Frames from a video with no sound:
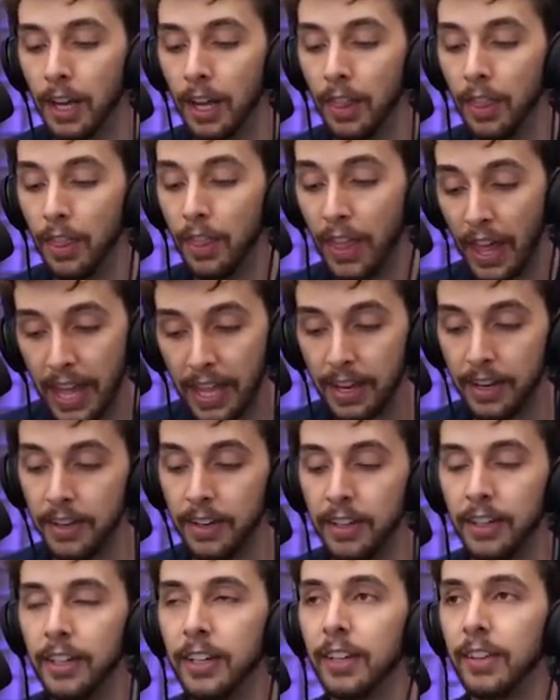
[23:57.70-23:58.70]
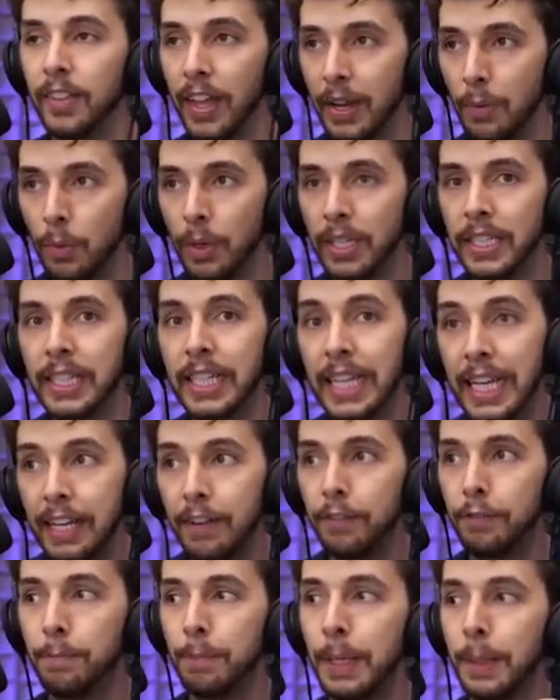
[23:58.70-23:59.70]
And then they would
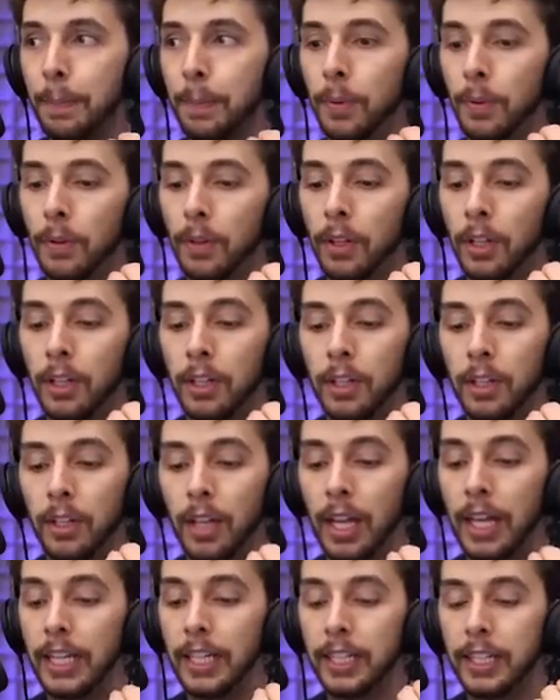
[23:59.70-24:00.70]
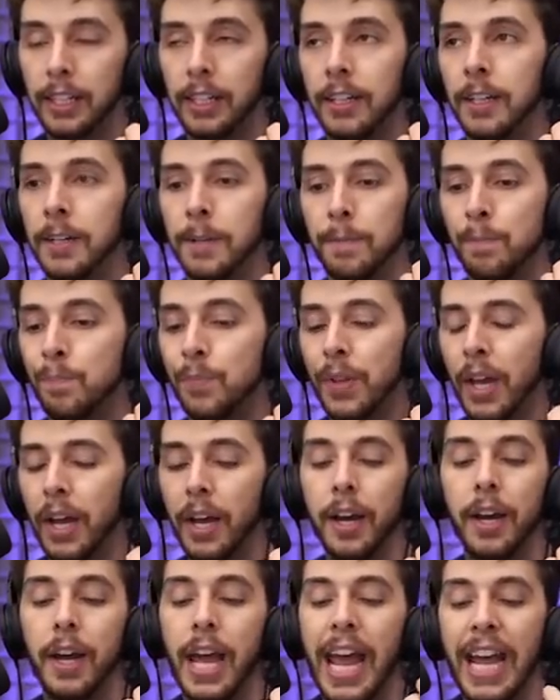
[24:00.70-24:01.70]
give people, like,
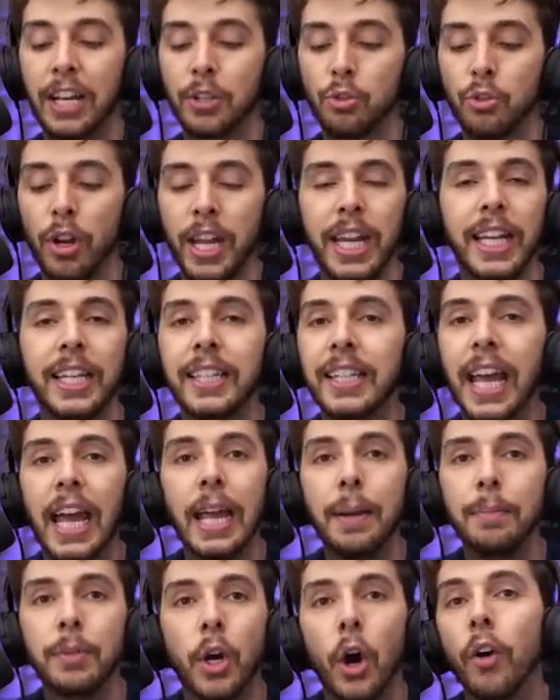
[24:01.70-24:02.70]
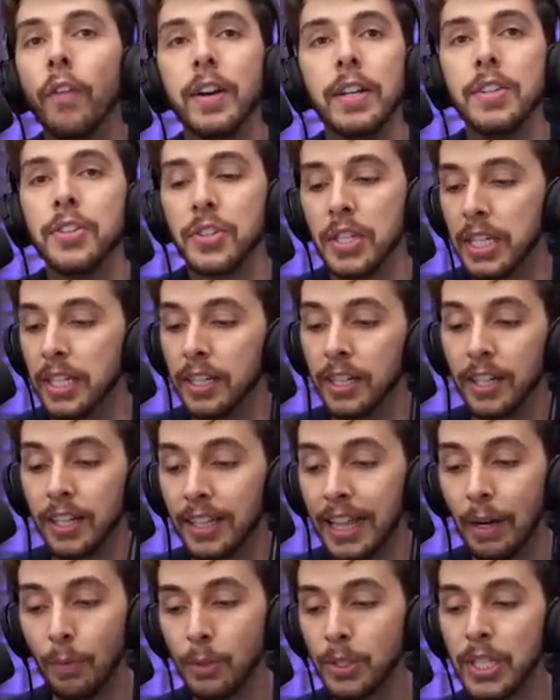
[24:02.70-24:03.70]
uh, extra in-game currency.
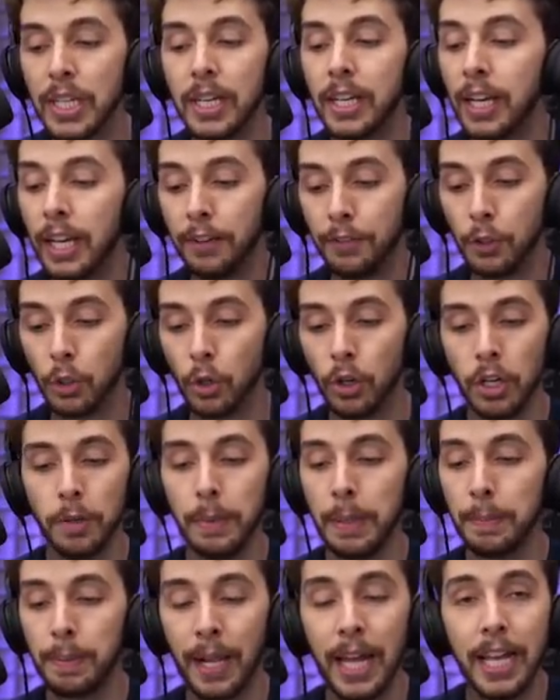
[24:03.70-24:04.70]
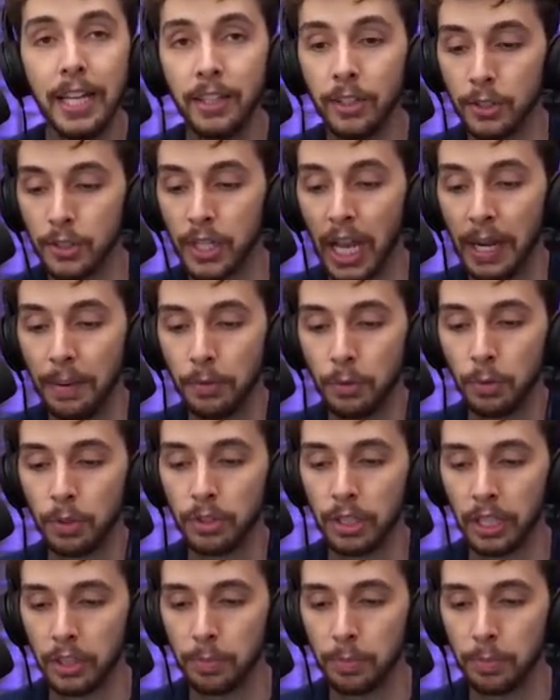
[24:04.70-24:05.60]
That was it. If you'd already been playing those games, which